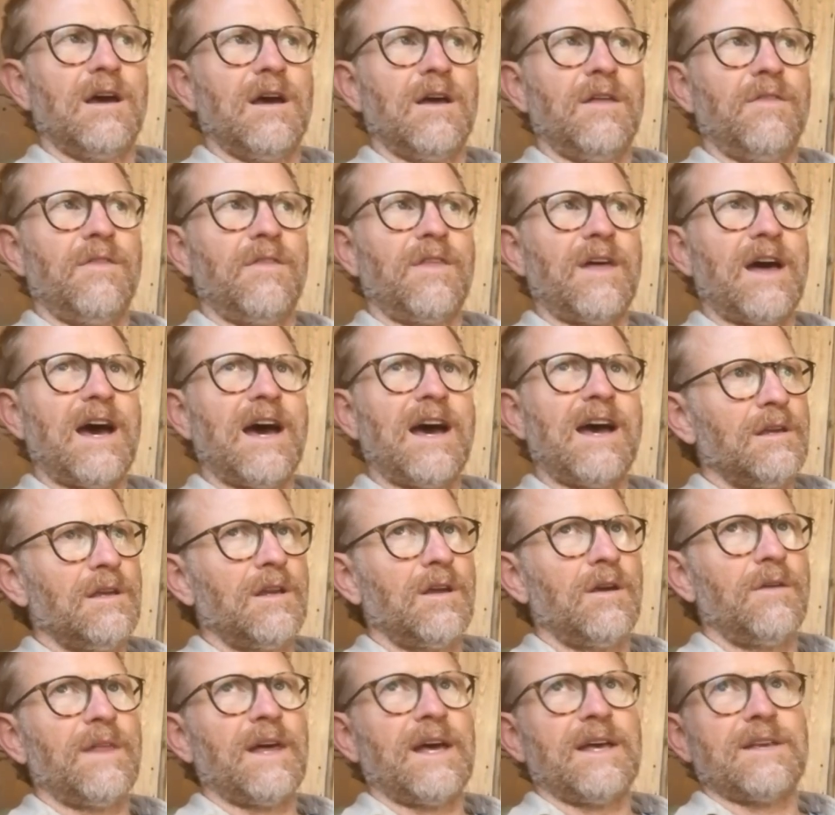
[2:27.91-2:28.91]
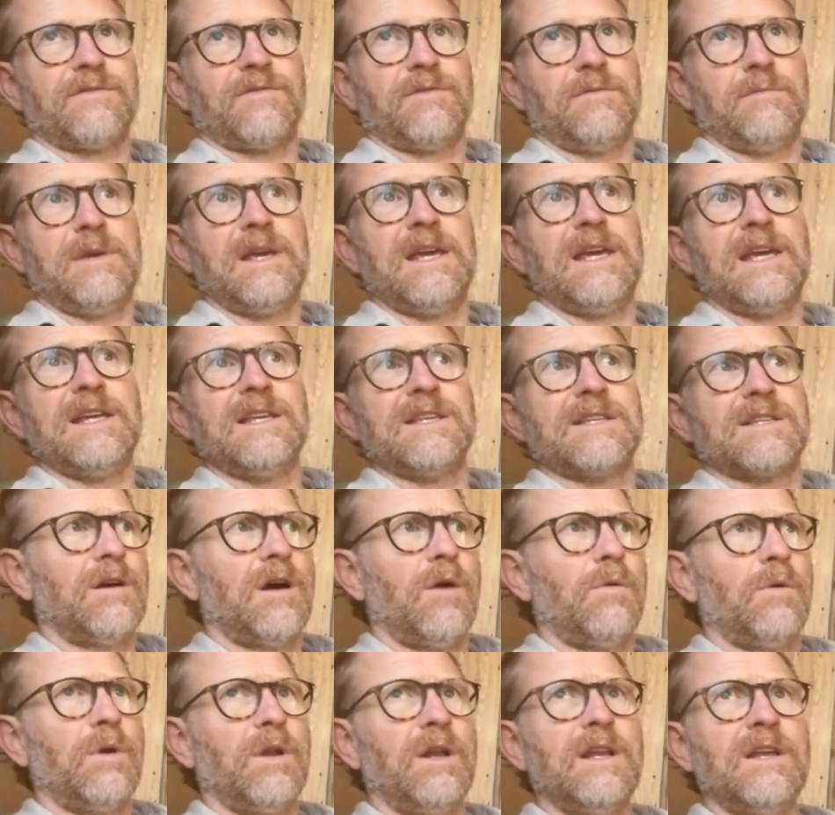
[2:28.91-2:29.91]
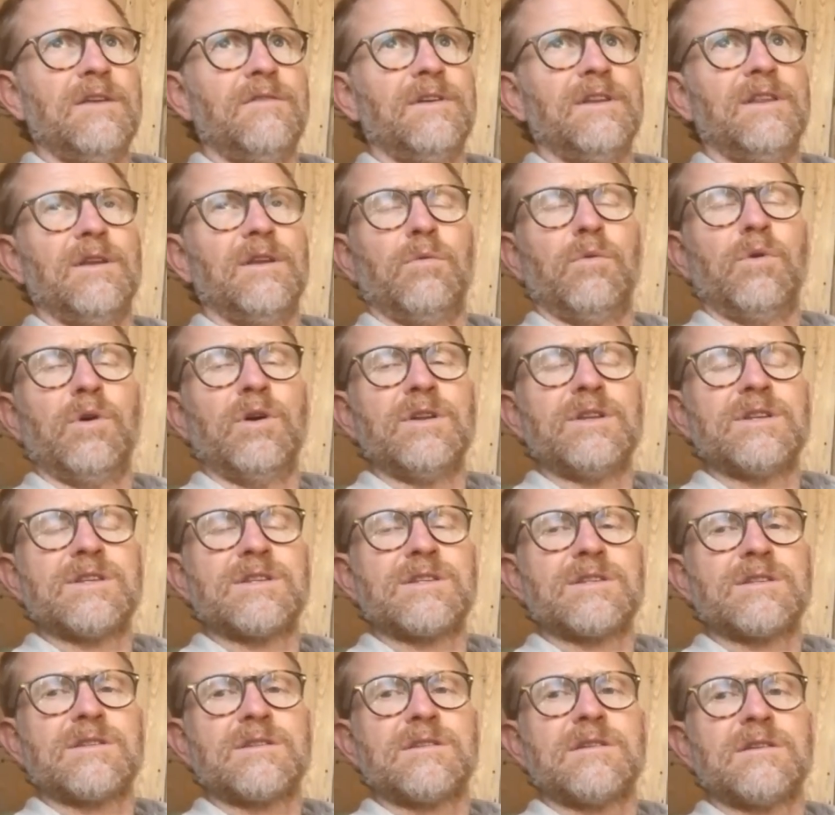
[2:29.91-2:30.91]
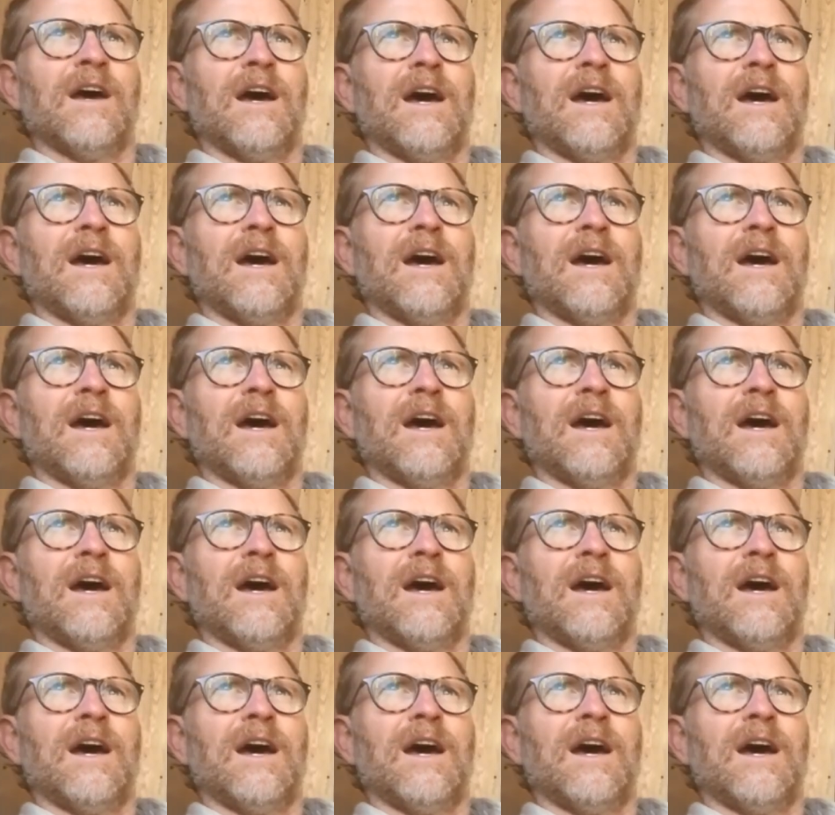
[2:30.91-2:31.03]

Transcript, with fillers: and that you know and that's for me is i want to live in the woods